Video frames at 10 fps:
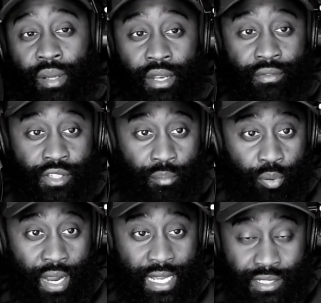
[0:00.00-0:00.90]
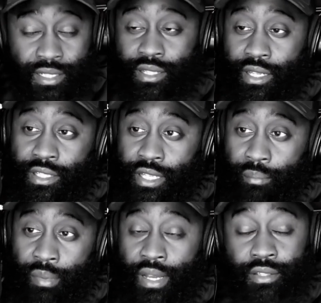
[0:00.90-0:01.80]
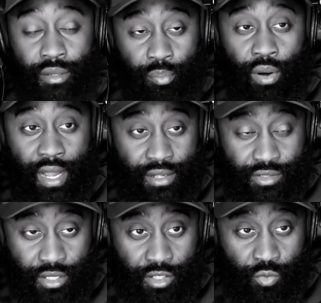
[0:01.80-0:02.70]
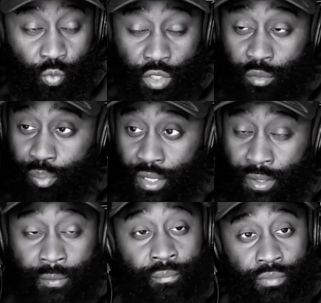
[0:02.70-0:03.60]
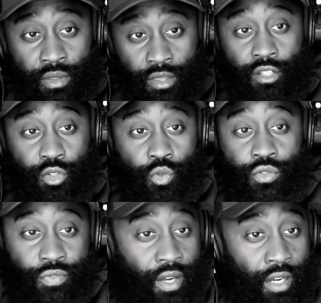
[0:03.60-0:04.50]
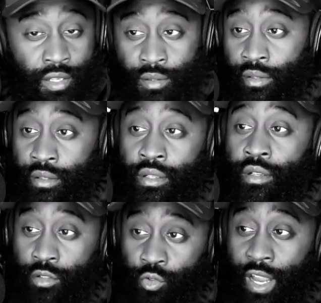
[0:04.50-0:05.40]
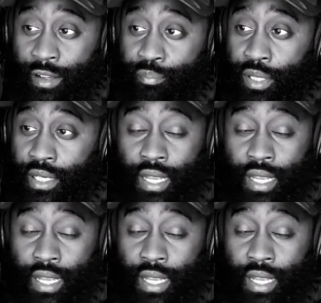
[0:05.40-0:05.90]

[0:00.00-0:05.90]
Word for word: of surprise, the things that may surprise us, will be the Deuce Vaughn draft pick.